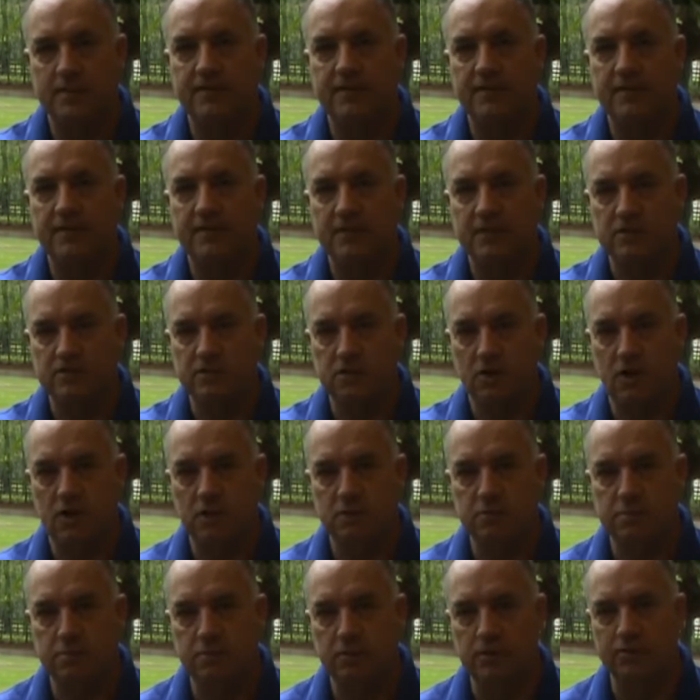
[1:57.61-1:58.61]
then the
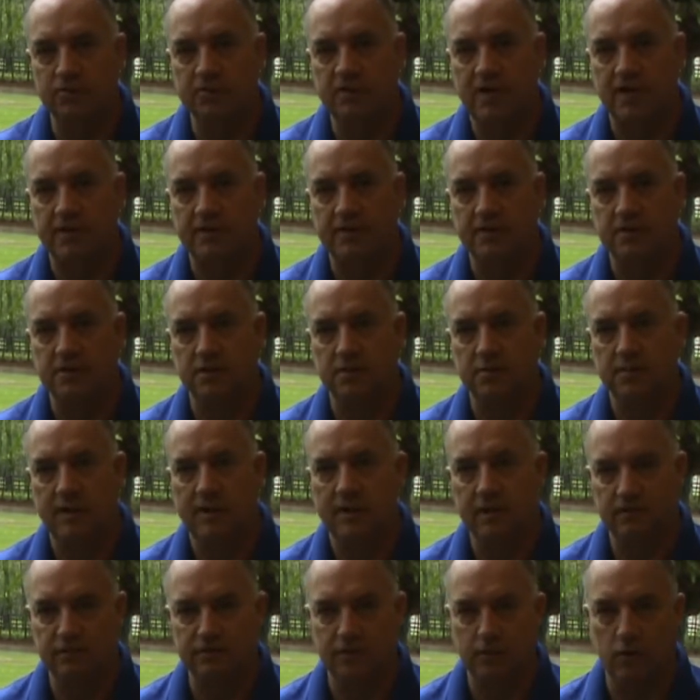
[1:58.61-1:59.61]
exhaust moves out into the
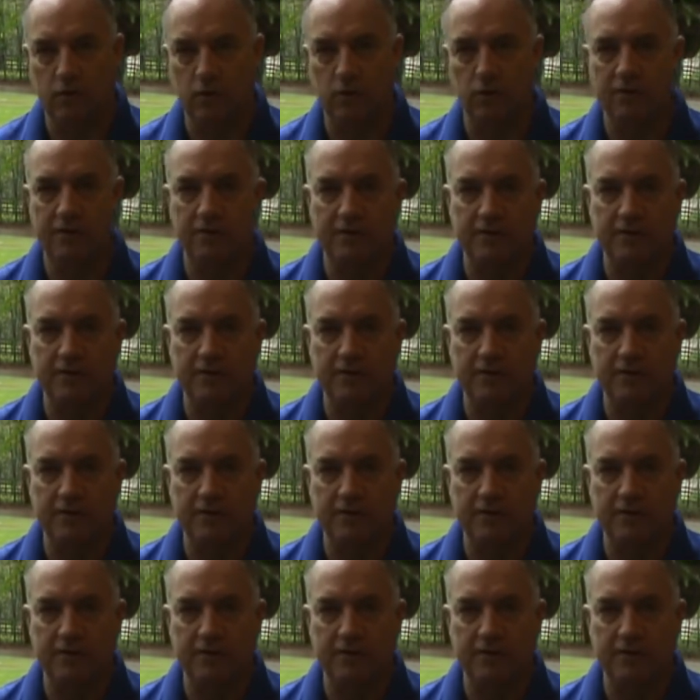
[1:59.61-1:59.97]
manifold,